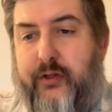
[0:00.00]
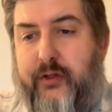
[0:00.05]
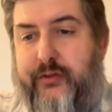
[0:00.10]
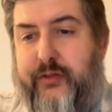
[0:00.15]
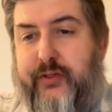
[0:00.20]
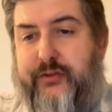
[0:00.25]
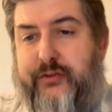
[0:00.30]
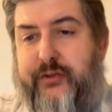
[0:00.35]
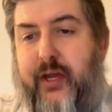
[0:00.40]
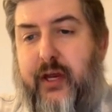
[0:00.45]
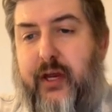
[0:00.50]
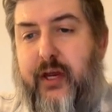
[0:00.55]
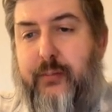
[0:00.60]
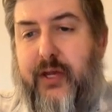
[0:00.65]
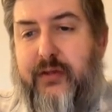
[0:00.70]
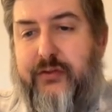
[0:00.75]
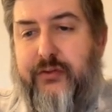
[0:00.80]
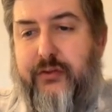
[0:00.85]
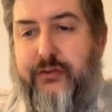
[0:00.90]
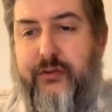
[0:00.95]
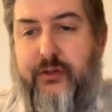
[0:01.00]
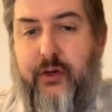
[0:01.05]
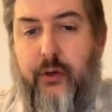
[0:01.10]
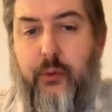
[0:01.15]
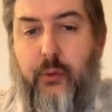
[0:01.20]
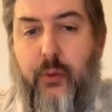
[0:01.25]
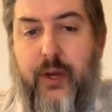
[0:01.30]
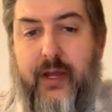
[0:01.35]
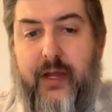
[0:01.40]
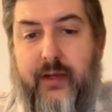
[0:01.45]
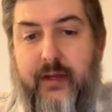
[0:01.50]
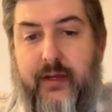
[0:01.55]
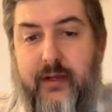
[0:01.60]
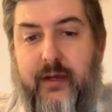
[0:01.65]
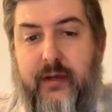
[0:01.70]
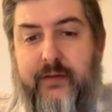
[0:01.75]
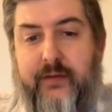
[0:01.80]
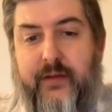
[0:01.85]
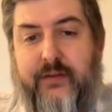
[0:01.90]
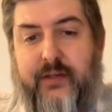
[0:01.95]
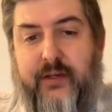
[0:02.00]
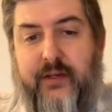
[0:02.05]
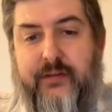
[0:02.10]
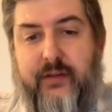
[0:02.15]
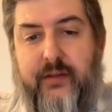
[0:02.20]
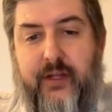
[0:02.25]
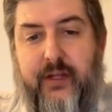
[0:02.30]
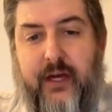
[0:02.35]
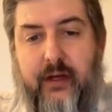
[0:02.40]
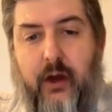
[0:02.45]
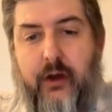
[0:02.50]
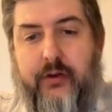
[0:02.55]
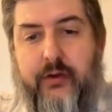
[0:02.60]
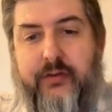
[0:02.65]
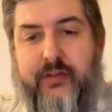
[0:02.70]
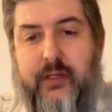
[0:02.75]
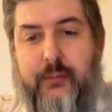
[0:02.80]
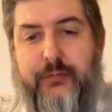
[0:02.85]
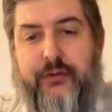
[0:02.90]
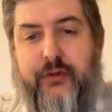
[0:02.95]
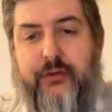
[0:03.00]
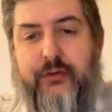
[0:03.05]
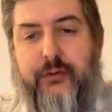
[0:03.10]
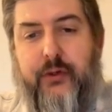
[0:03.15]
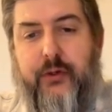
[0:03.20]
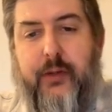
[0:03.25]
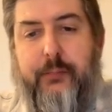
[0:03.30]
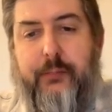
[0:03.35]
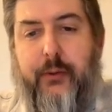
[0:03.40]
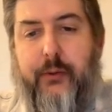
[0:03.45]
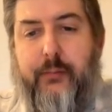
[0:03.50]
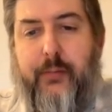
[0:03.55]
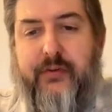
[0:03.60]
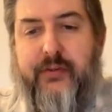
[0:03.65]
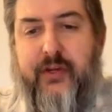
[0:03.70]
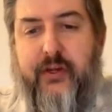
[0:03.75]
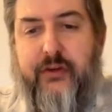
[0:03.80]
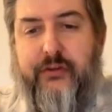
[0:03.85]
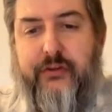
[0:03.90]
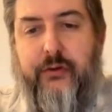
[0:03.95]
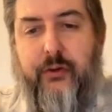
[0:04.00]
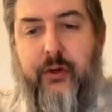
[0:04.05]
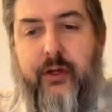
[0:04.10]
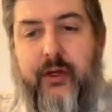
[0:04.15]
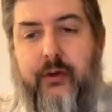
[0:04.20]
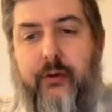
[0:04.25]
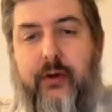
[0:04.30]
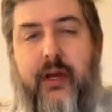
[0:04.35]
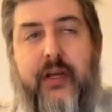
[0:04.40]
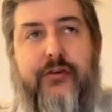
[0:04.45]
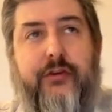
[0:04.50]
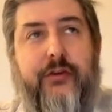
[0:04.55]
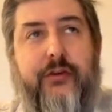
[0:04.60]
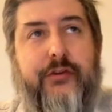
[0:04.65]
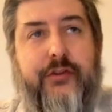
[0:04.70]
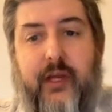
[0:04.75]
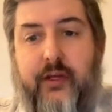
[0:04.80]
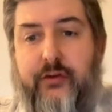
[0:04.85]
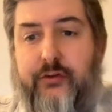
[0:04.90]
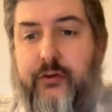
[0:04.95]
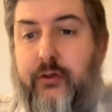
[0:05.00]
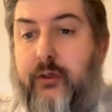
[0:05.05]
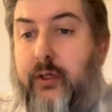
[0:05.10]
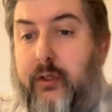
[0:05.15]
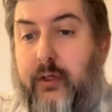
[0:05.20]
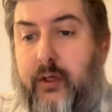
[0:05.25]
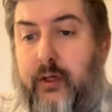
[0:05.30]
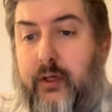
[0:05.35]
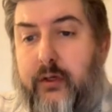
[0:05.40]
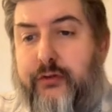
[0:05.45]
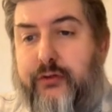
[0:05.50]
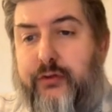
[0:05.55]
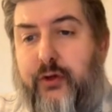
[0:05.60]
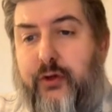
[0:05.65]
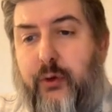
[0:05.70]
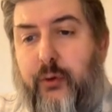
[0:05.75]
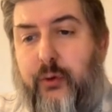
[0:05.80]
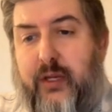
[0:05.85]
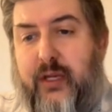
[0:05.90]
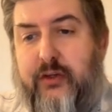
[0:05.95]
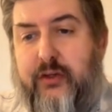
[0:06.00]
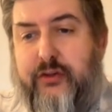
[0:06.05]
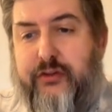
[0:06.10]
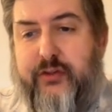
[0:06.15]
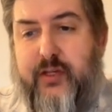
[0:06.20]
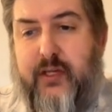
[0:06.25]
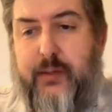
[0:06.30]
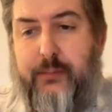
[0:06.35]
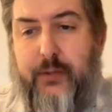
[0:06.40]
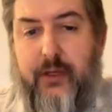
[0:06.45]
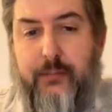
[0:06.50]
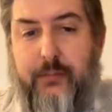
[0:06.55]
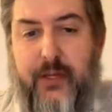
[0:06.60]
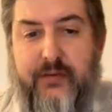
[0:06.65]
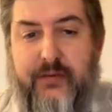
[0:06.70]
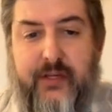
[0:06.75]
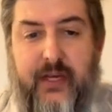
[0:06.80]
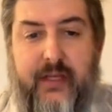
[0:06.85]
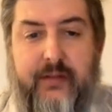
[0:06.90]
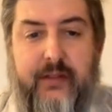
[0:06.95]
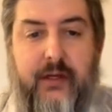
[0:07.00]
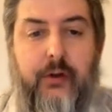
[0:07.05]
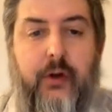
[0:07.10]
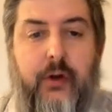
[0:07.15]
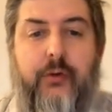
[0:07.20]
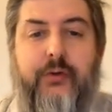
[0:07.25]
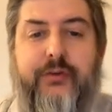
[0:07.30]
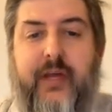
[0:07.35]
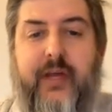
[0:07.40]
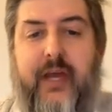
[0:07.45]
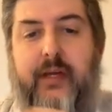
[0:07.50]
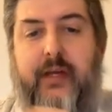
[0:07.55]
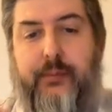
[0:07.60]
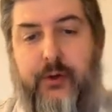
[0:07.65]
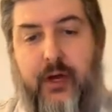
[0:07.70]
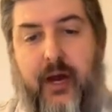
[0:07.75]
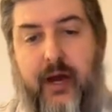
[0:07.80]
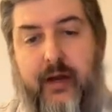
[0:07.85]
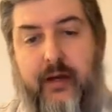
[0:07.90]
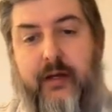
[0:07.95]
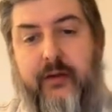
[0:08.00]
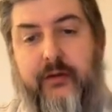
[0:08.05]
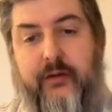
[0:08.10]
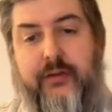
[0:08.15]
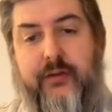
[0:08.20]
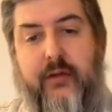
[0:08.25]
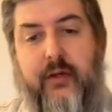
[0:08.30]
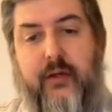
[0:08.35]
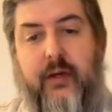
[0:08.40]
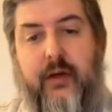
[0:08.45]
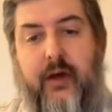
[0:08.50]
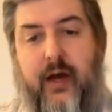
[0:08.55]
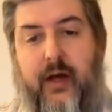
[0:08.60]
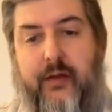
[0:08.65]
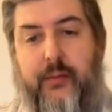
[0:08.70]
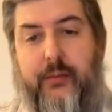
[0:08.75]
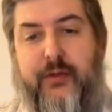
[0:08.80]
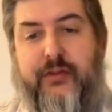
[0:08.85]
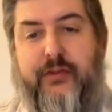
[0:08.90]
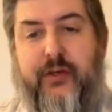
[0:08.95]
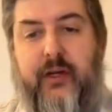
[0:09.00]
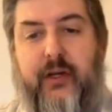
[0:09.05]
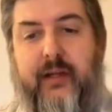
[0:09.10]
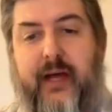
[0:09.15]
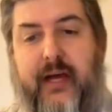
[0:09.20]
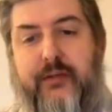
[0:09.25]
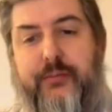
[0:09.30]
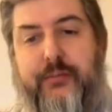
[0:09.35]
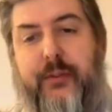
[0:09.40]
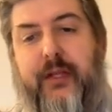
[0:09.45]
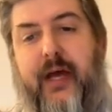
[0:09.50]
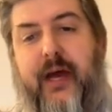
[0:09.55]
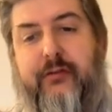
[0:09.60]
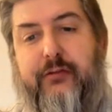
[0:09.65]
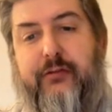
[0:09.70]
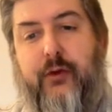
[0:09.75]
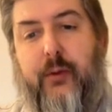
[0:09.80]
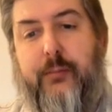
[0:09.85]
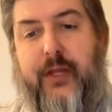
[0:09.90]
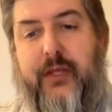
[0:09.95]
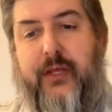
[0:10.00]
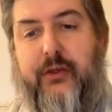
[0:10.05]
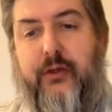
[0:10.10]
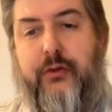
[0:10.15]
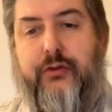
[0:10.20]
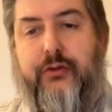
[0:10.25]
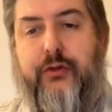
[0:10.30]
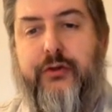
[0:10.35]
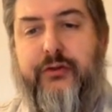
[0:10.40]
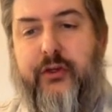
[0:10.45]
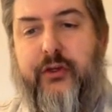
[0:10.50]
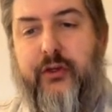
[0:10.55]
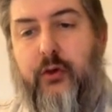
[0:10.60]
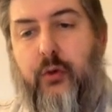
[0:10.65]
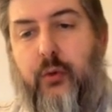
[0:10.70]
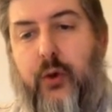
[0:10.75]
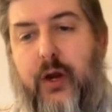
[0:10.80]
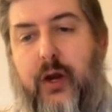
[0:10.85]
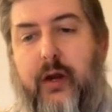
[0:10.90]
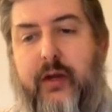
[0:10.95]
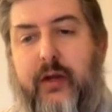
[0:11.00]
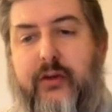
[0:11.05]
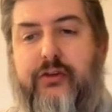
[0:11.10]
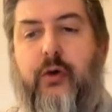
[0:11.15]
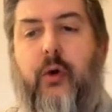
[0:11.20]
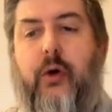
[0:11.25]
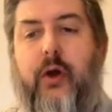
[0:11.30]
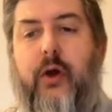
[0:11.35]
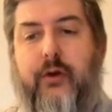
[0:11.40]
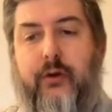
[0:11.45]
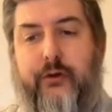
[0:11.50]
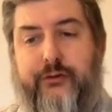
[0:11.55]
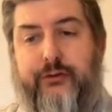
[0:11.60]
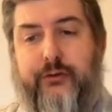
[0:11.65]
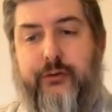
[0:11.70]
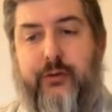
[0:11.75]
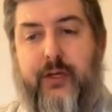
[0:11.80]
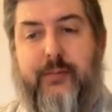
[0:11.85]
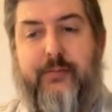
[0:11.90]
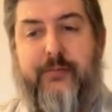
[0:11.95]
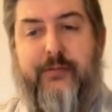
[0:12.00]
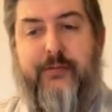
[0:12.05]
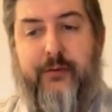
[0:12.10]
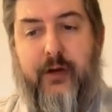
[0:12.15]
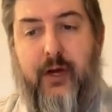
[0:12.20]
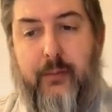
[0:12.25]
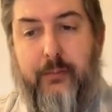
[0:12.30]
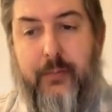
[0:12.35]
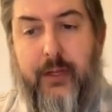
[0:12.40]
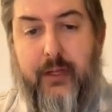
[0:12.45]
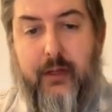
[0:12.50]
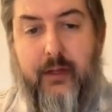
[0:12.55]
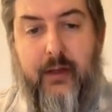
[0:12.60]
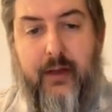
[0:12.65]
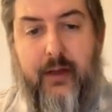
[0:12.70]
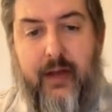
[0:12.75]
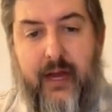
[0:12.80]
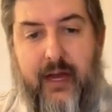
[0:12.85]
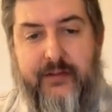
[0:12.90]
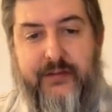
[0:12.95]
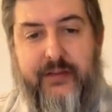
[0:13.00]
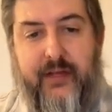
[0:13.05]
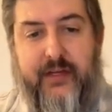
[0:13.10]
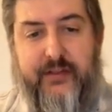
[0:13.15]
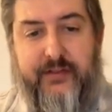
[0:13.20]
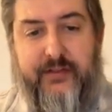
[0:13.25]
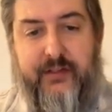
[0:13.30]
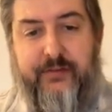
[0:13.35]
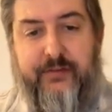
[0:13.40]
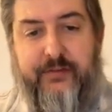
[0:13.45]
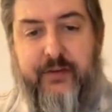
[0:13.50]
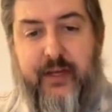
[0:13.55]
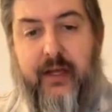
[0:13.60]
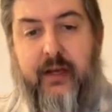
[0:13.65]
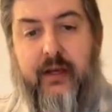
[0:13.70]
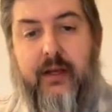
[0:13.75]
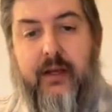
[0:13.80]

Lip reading: these databases in a way that doesn't lock our teams into an implementation or iteration schedule. So each team can maintain their own data product on the Materialize platform that users can query, join, or stream from as they see fit.